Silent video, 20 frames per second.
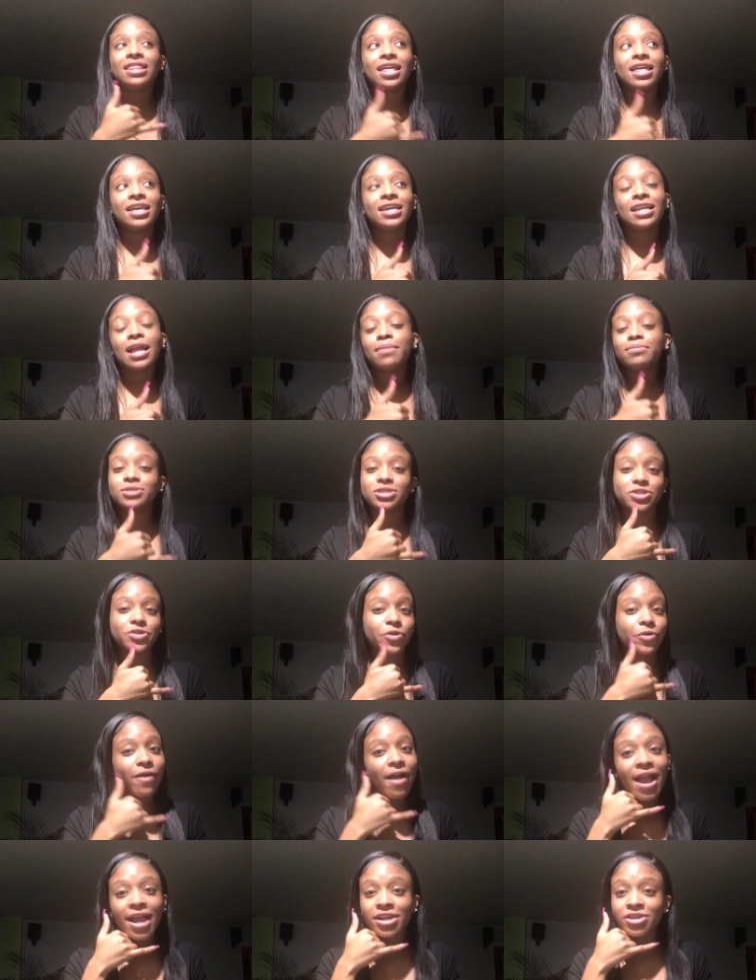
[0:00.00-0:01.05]
And I'm just
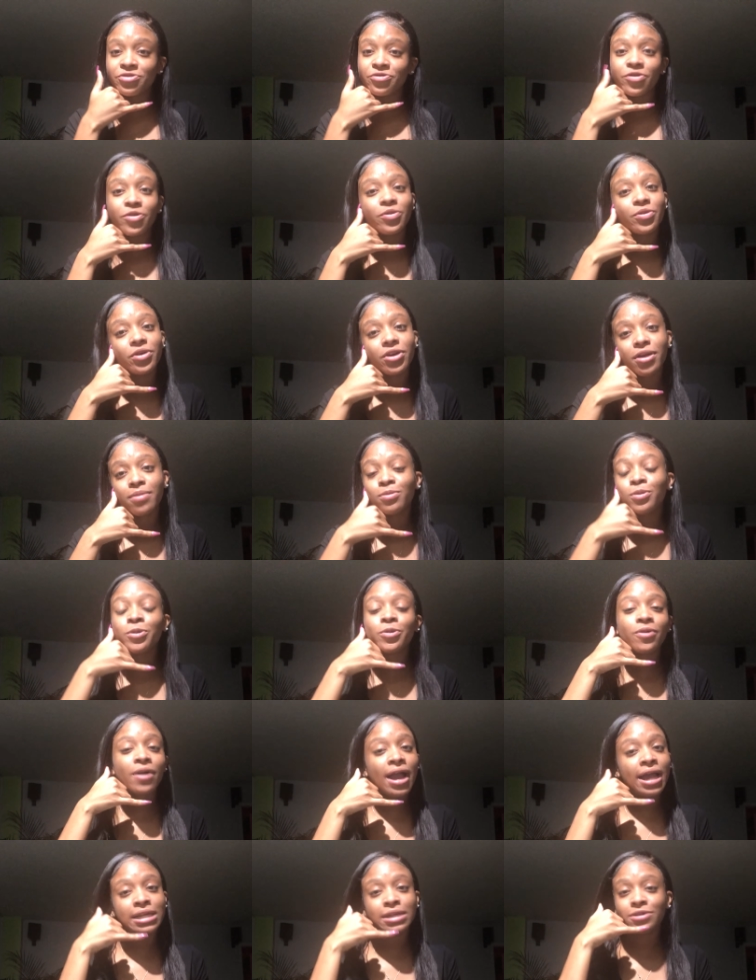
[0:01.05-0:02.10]
crying on the phone with her. I'm
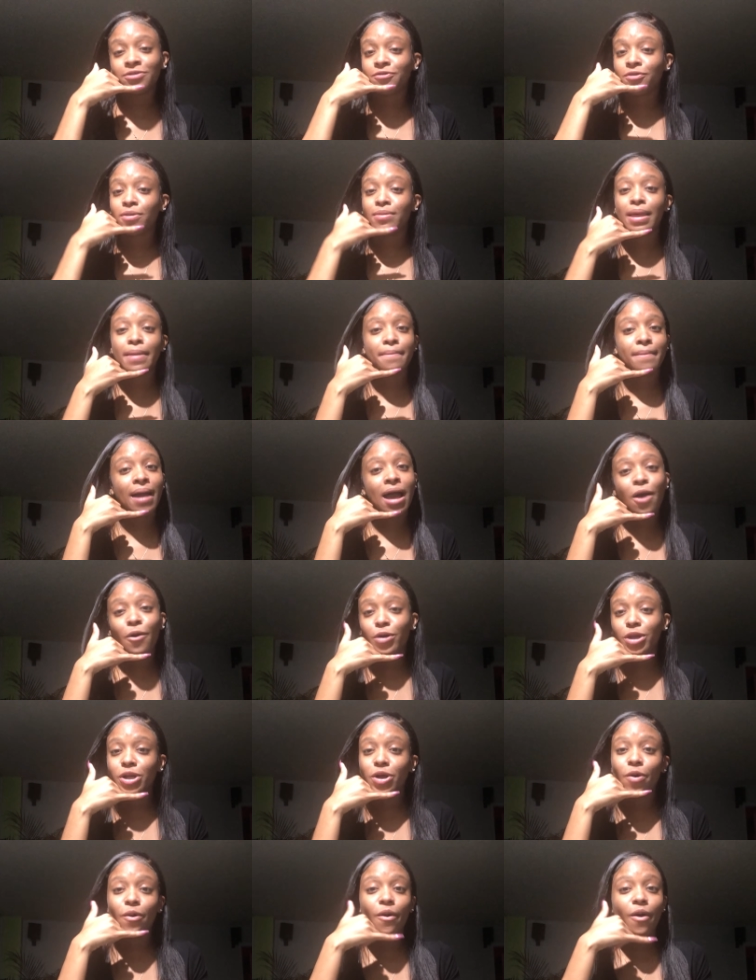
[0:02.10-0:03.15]
crying on the phone like, mom, I
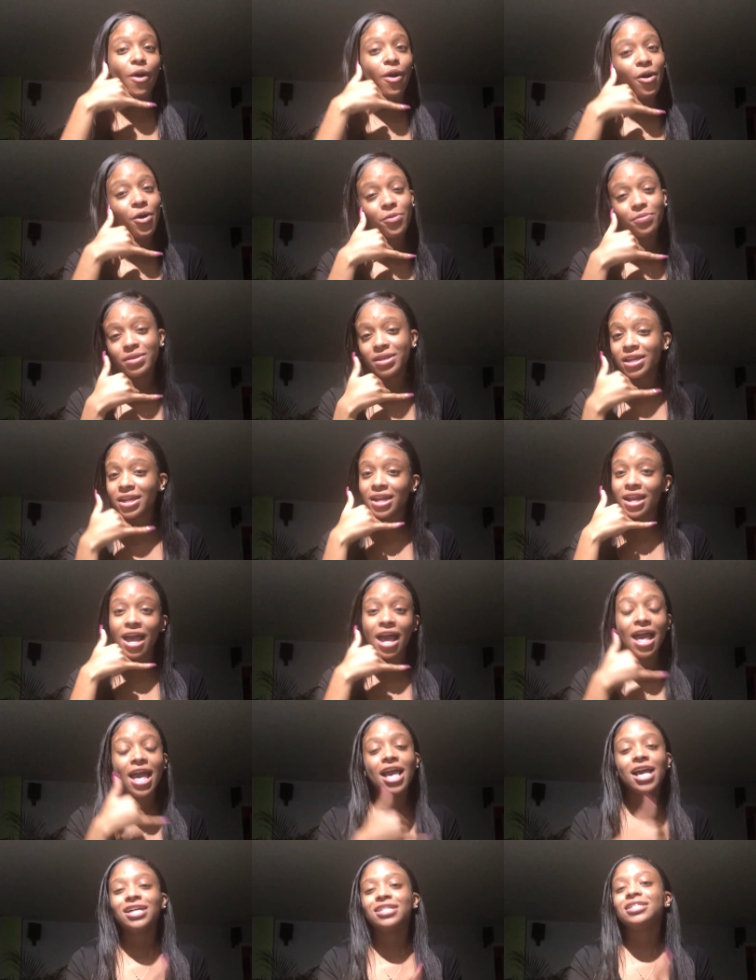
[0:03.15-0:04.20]
wanna go home, da da da.
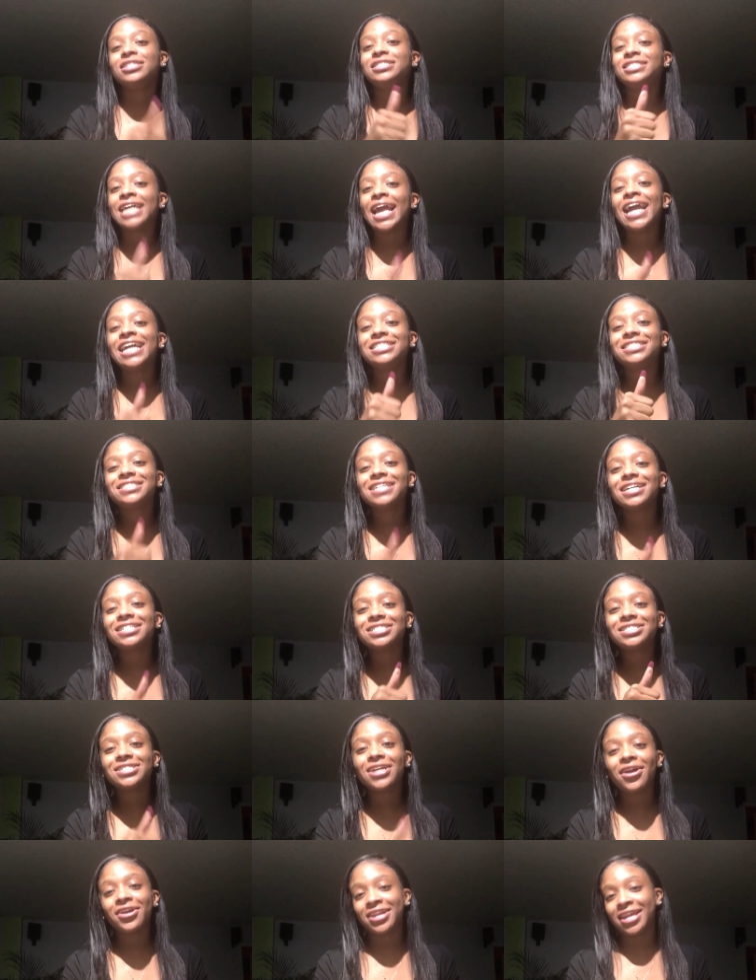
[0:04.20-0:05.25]
The day just
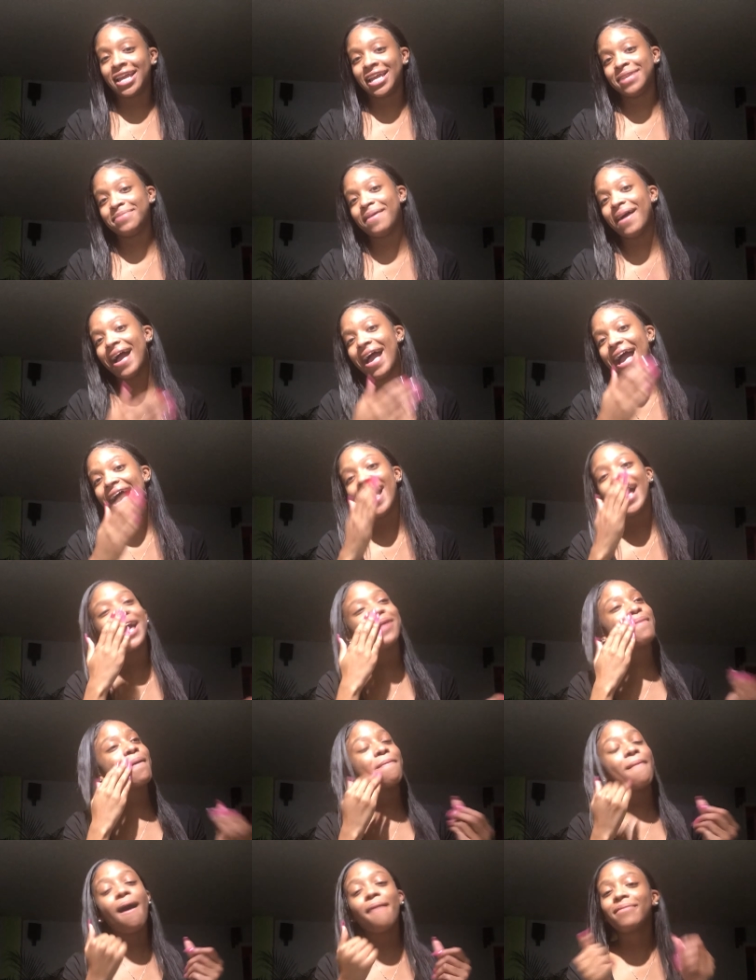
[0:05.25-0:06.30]
started, and my and
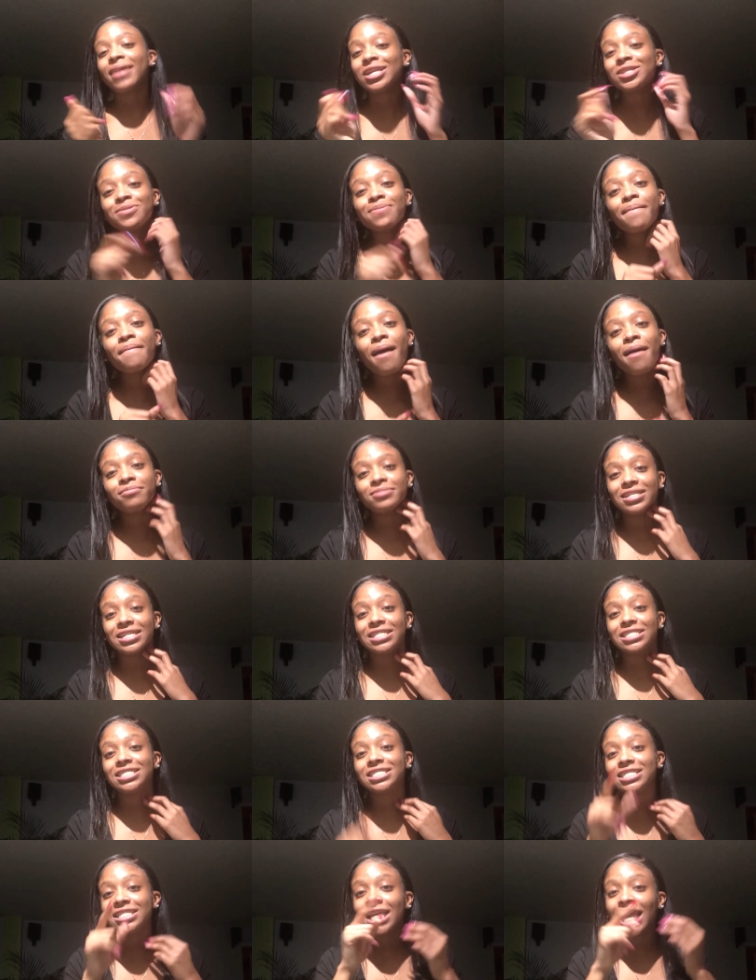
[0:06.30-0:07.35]
my mom, yes, my mom did.
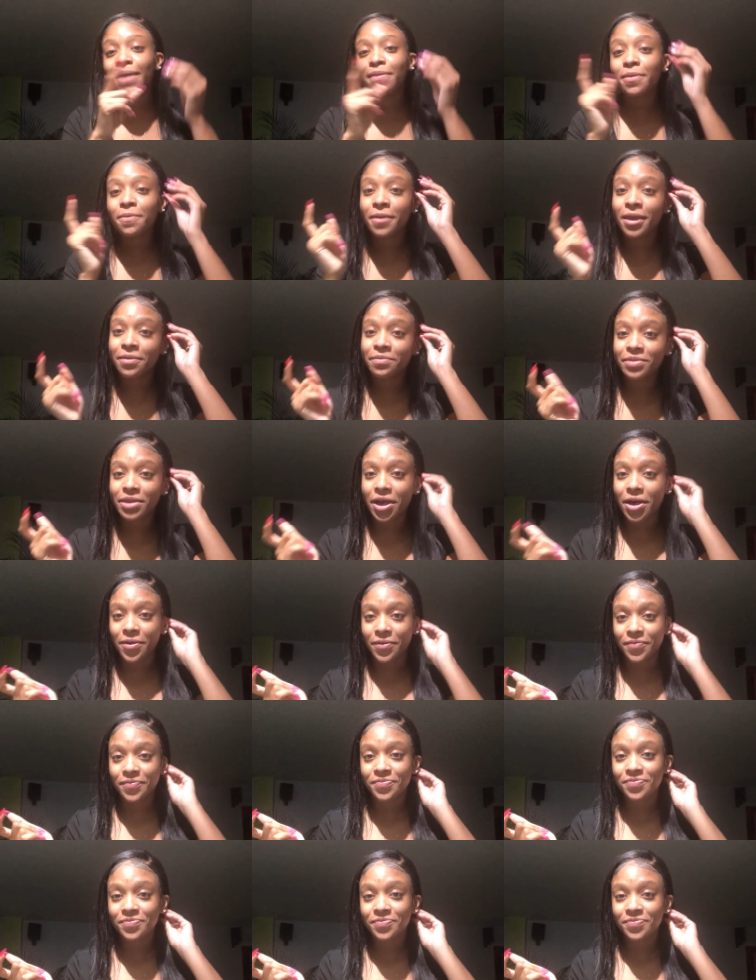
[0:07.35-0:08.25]
She came and picked me up.